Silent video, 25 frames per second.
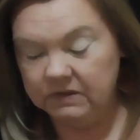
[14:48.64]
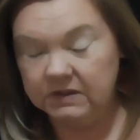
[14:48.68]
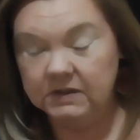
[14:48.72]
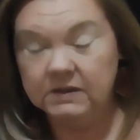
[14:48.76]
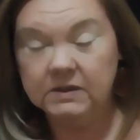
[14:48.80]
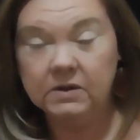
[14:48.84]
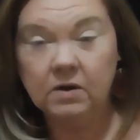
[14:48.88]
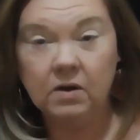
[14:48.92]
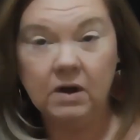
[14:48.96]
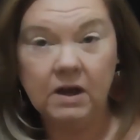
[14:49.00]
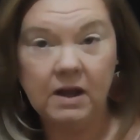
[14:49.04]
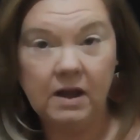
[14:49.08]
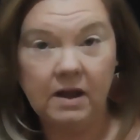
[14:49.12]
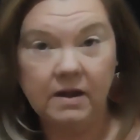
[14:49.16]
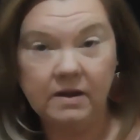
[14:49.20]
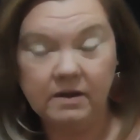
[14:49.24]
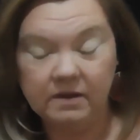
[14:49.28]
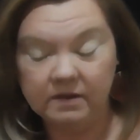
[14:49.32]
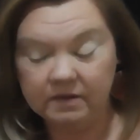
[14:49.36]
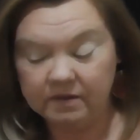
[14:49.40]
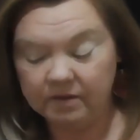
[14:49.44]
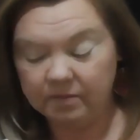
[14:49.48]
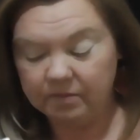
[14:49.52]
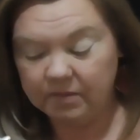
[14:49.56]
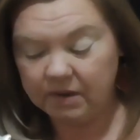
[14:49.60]
Desire
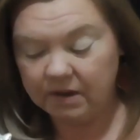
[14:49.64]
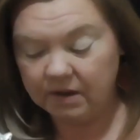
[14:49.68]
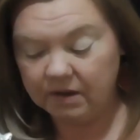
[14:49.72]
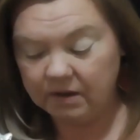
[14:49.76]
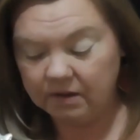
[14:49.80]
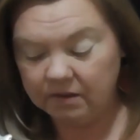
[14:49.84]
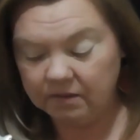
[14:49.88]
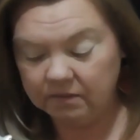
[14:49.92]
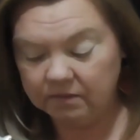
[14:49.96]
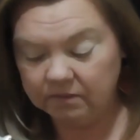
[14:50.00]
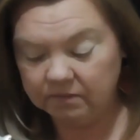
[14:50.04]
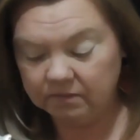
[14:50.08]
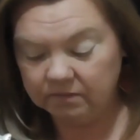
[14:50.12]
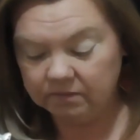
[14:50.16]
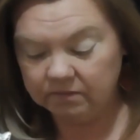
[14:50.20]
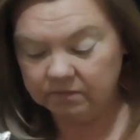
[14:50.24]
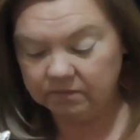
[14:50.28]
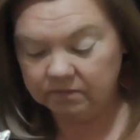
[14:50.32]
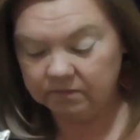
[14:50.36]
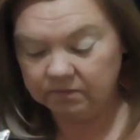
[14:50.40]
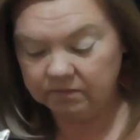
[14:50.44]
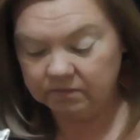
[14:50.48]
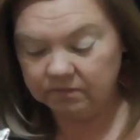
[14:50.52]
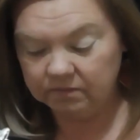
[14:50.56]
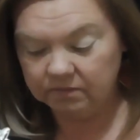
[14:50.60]
ASMR,
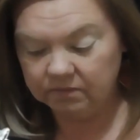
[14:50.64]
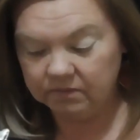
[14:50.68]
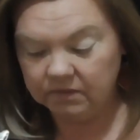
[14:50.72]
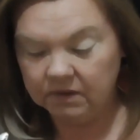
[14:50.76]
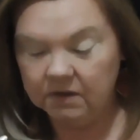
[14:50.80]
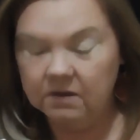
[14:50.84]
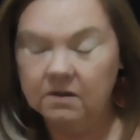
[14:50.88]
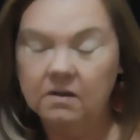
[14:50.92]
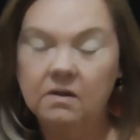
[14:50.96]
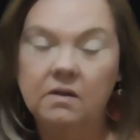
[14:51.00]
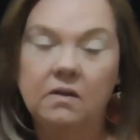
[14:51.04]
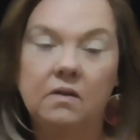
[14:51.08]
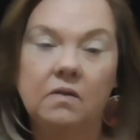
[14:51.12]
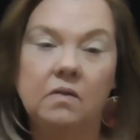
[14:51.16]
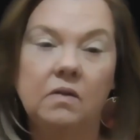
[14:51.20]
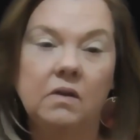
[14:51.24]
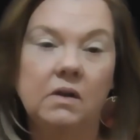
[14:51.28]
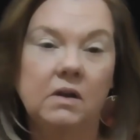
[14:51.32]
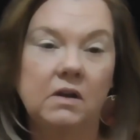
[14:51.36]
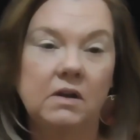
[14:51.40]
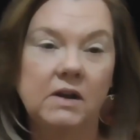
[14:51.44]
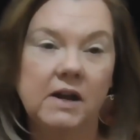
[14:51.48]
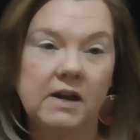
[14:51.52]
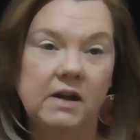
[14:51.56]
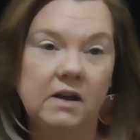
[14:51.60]
the
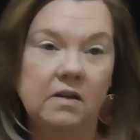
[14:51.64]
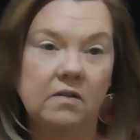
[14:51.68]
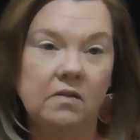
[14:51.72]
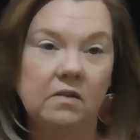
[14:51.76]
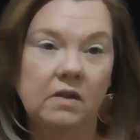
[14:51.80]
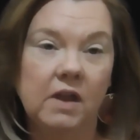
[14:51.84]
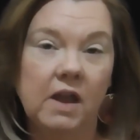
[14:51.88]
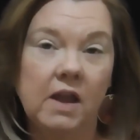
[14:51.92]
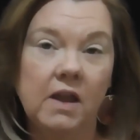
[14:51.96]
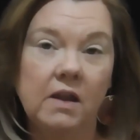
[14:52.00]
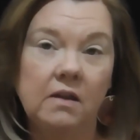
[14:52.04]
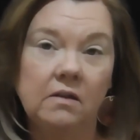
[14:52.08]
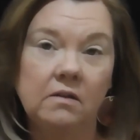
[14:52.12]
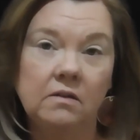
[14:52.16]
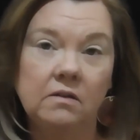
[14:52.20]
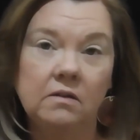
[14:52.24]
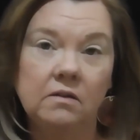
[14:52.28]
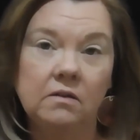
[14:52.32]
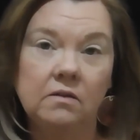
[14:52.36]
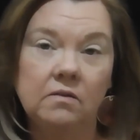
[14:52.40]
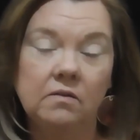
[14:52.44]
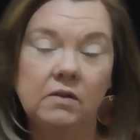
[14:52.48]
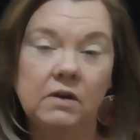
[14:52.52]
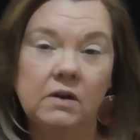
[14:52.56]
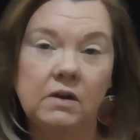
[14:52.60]
kinetic
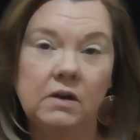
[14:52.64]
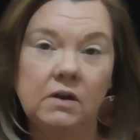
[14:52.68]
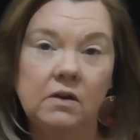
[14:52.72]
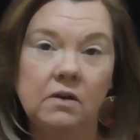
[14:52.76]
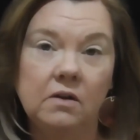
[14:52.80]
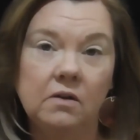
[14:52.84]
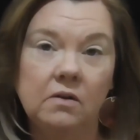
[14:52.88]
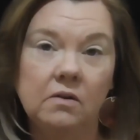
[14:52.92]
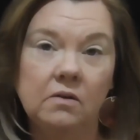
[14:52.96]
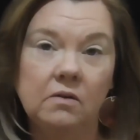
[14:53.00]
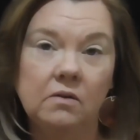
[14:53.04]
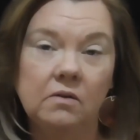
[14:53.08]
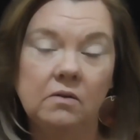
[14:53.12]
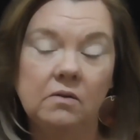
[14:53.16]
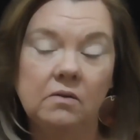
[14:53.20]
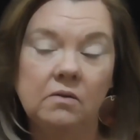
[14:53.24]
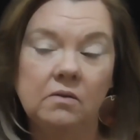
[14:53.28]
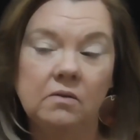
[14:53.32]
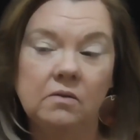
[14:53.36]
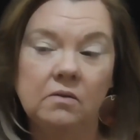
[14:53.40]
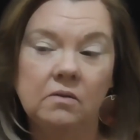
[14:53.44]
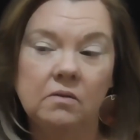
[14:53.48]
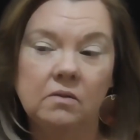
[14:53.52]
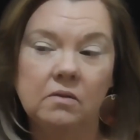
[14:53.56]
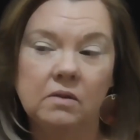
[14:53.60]
sand video
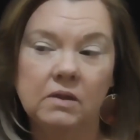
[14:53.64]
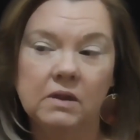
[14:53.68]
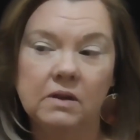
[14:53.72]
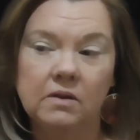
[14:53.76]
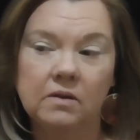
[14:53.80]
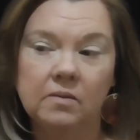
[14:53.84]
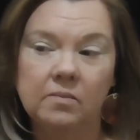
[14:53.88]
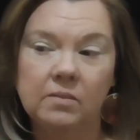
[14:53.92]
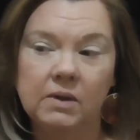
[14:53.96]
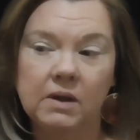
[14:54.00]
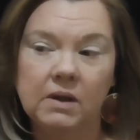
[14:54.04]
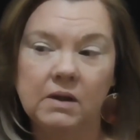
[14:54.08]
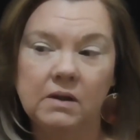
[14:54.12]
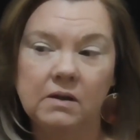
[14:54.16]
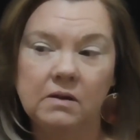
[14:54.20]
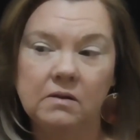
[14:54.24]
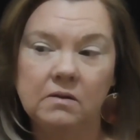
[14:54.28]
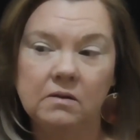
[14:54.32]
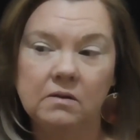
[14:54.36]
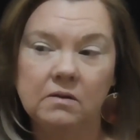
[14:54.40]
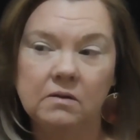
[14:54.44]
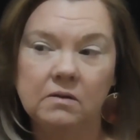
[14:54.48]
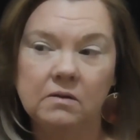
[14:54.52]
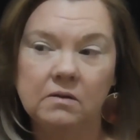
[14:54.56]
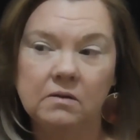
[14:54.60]
that I made,
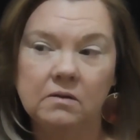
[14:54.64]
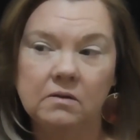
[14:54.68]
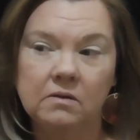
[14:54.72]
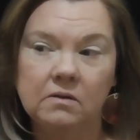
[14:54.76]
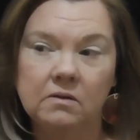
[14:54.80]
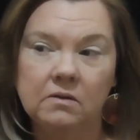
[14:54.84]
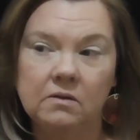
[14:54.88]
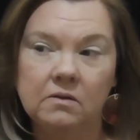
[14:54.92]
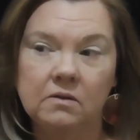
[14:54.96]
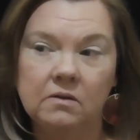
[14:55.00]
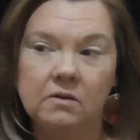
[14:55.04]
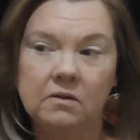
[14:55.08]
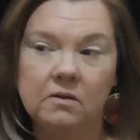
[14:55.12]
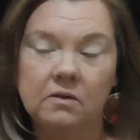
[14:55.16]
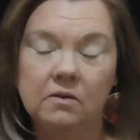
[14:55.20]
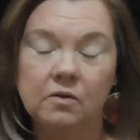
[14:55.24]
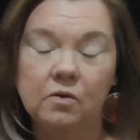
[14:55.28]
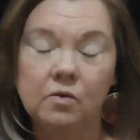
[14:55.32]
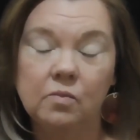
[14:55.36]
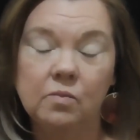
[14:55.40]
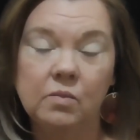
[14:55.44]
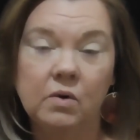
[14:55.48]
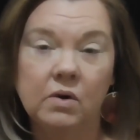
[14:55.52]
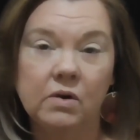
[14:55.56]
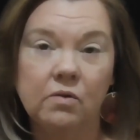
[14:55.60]

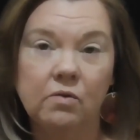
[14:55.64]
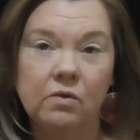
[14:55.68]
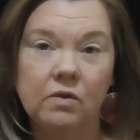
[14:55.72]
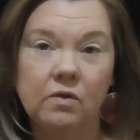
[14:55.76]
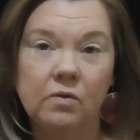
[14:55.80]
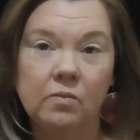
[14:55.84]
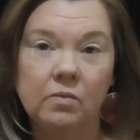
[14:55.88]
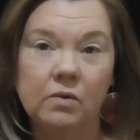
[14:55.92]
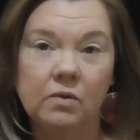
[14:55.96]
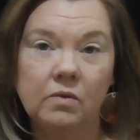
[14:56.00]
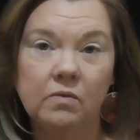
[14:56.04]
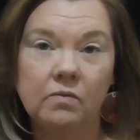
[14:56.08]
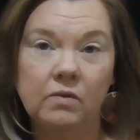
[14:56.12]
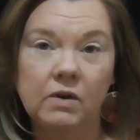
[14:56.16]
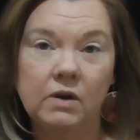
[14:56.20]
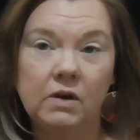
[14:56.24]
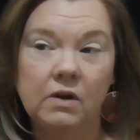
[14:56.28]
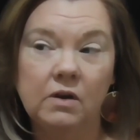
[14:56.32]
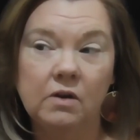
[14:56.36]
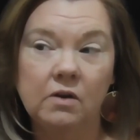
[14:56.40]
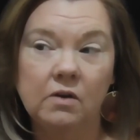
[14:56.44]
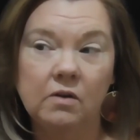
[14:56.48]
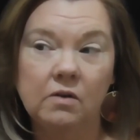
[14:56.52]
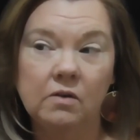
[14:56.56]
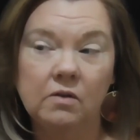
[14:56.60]
all my Christmas
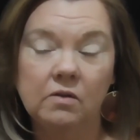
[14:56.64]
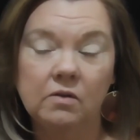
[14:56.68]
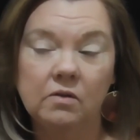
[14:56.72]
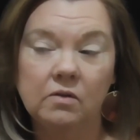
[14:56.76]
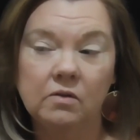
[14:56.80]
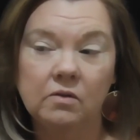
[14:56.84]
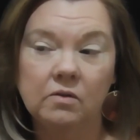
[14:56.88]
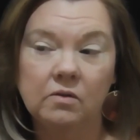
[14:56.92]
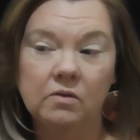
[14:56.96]
videos,